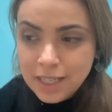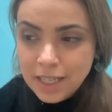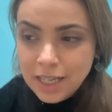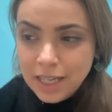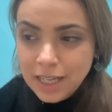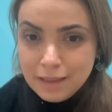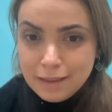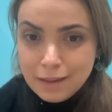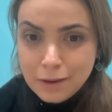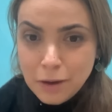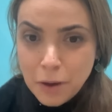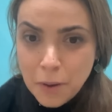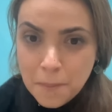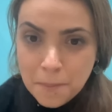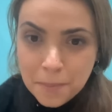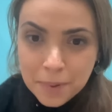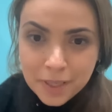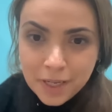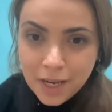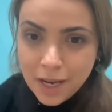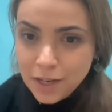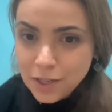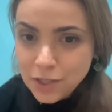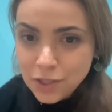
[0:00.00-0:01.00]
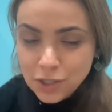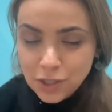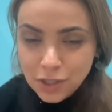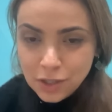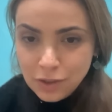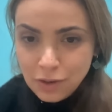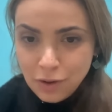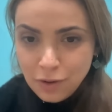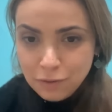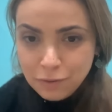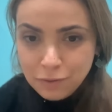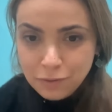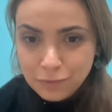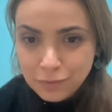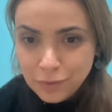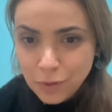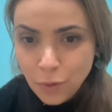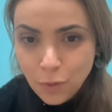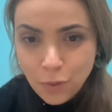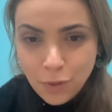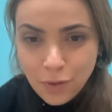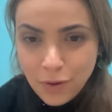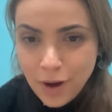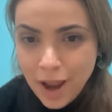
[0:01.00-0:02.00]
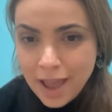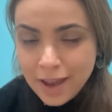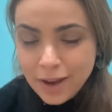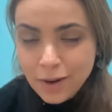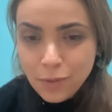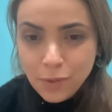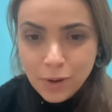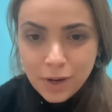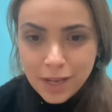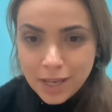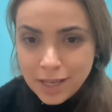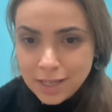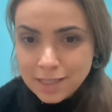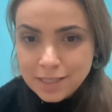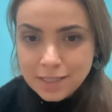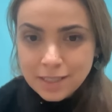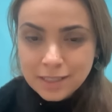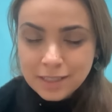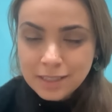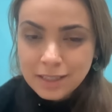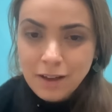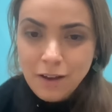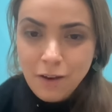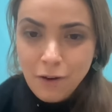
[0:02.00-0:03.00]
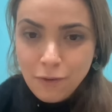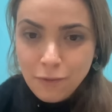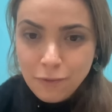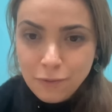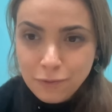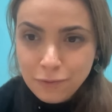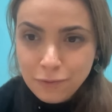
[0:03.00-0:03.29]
The combination of or aggregate of,